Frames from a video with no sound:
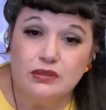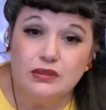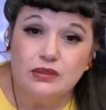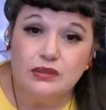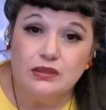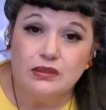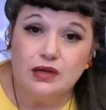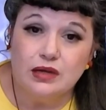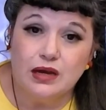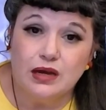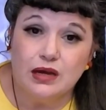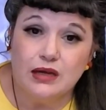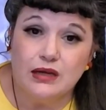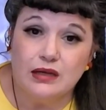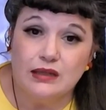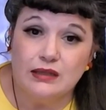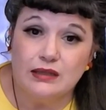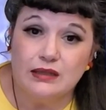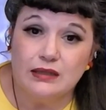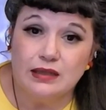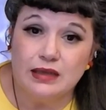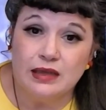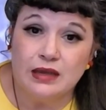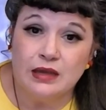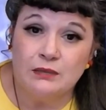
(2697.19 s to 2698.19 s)
a
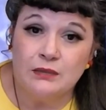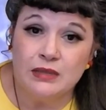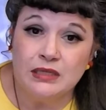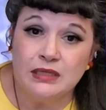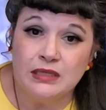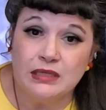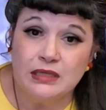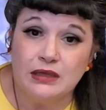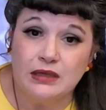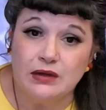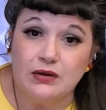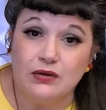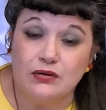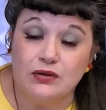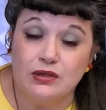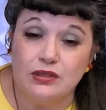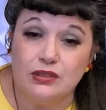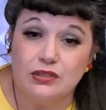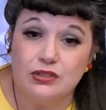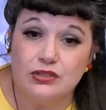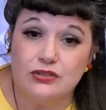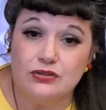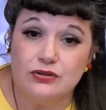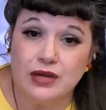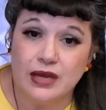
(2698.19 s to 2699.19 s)
calamity or a
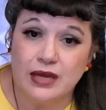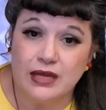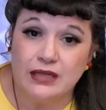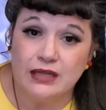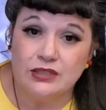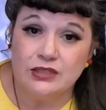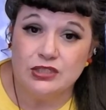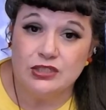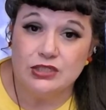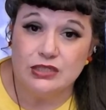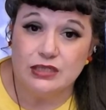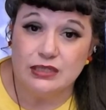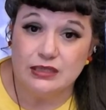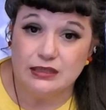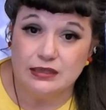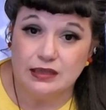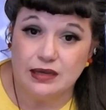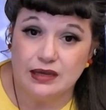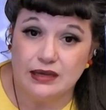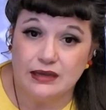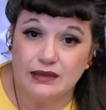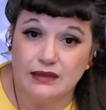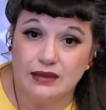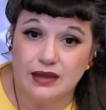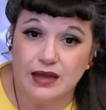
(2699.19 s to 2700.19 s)
tragedy
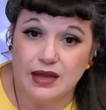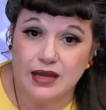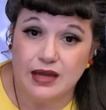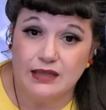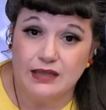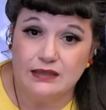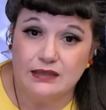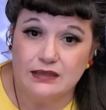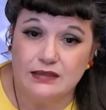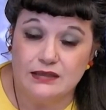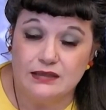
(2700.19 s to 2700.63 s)
like that,